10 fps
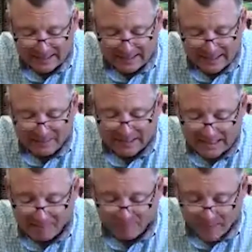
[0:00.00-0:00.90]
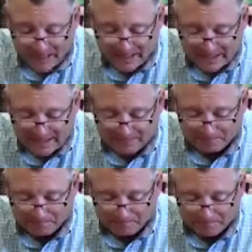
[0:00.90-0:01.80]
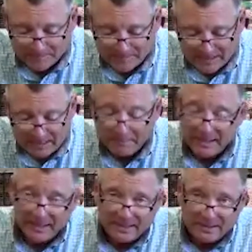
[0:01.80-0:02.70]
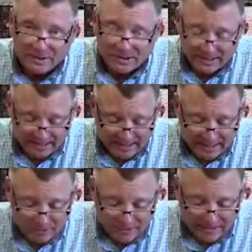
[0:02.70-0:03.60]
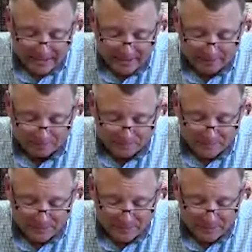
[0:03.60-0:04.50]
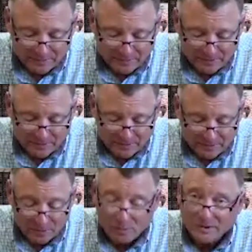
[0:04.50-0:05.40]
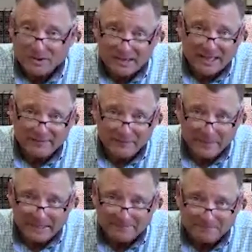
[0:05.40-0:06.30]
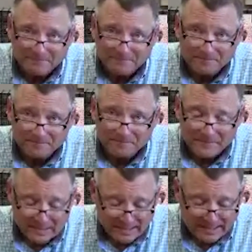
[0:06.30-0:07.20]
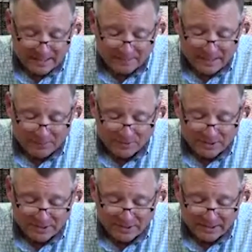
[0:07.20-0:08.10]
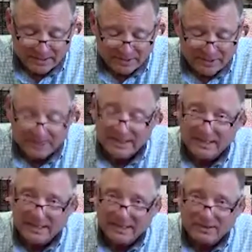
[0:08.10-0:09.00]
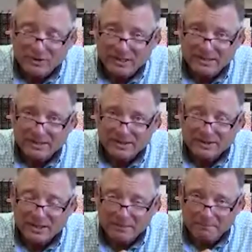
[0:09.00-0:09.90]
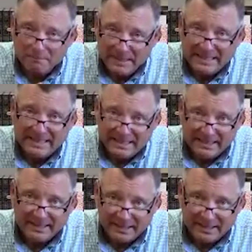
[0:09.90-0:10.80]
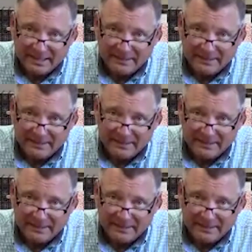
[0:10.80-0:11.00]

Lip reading: he became frightened. And beginning to sink, he cried out, "Lord, save me." And the Bible says this: Jesus immediately